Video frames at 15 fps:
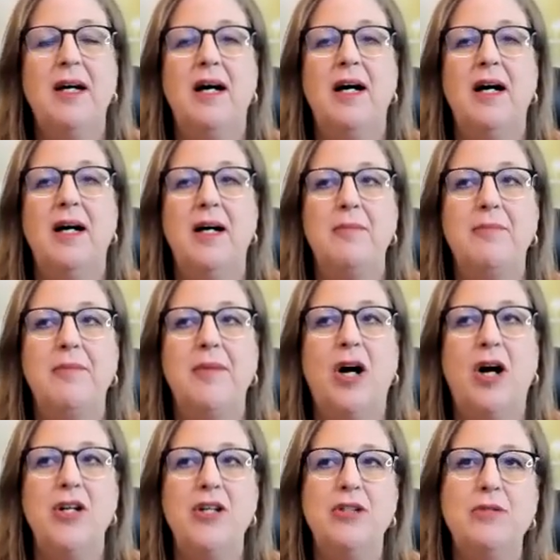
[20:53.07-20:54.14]

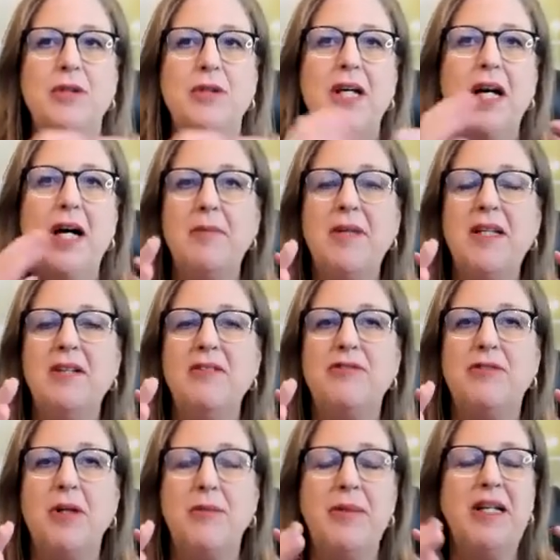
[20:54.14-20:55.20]
Are you coming
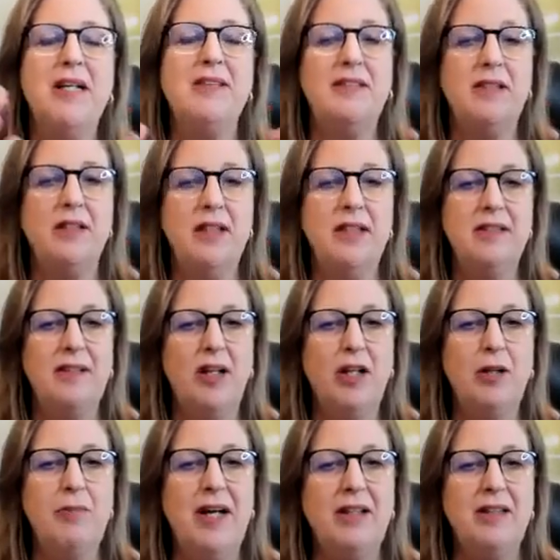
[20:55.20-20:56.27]
because it's all
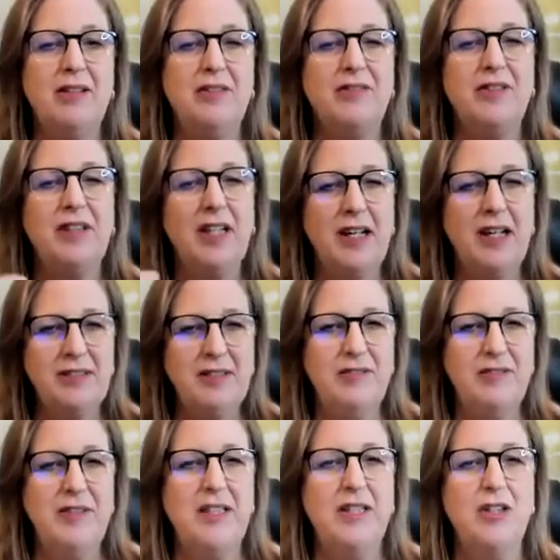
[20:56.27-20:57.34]
about the
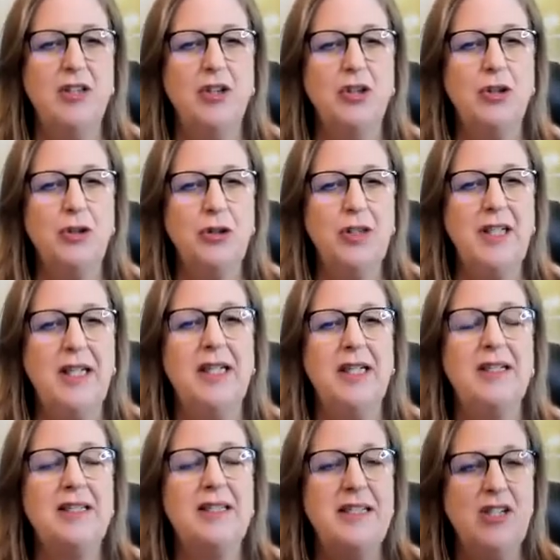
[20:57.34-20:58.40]
philosophy and the learning and
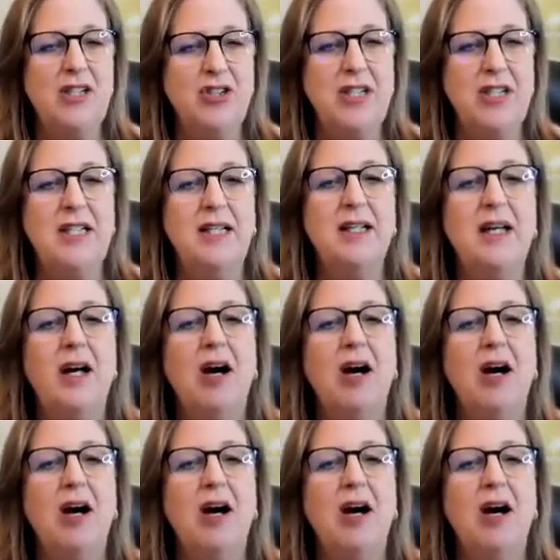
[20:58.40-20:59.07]
the teaching?